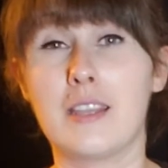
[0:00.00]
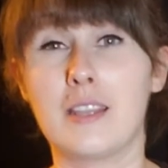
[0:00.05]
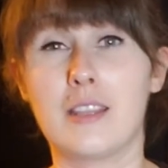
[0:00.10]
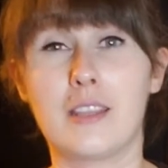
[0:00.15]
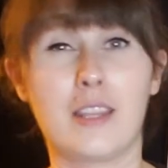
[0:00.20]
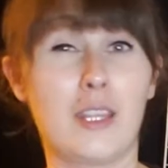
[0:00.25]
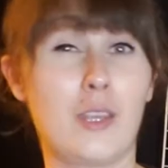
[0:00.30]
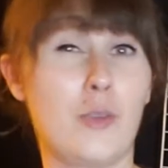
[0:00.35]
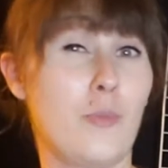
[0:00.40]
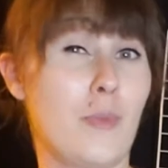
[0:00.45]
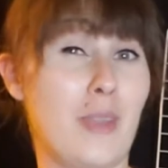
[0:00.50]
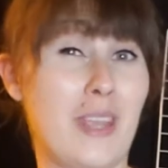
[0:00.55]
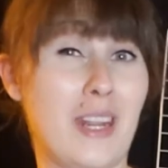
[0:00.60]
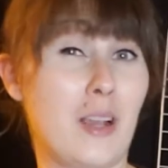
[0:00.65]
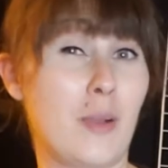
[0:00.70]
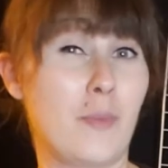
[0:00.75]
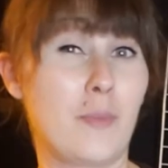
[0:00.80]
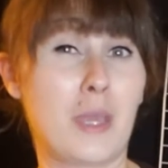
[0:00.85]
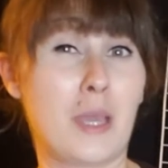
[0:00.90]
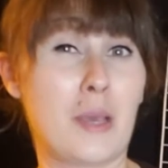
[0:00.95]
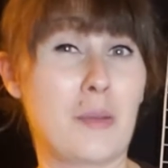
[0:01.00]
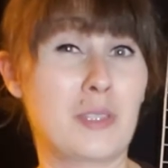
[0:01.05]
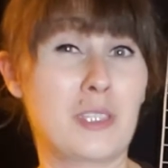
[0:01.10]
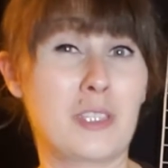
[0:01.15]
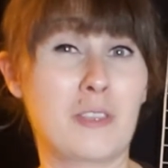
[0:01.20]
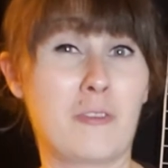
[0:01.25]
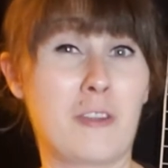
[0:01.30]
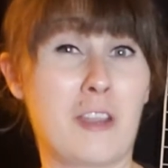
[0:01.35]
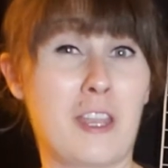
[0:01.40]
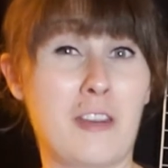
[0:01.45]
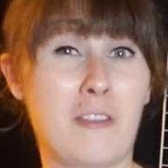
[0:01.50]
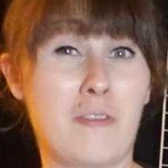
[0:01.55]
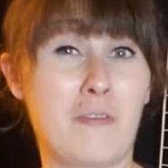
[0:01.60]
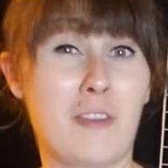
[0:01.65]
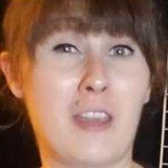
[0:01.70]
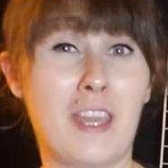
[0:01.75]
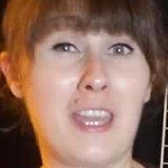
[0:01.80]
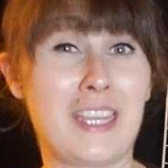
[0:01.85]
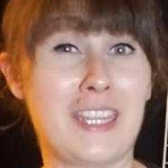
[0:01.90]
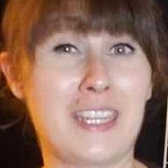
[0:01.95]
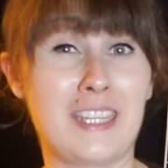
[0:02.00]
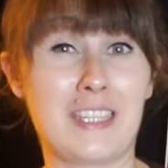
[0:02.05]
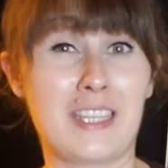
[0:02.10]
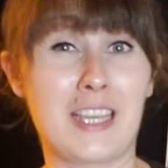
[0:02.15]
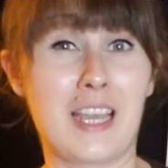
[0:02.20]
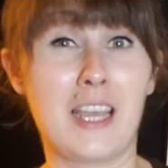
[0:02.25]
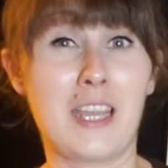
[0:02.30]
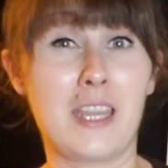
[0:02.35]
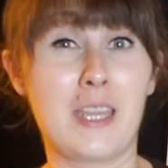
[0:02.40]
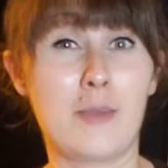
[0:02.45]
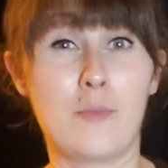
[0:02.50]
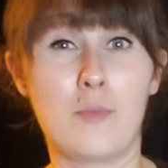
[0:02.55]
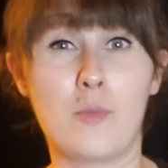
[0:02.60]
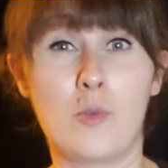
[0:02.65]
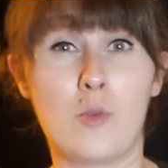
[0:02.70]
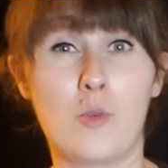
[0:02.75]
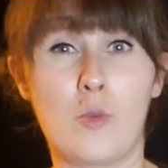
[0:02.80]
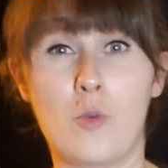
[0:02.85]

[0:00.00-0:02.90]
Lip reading: you may not be able to find a vet in time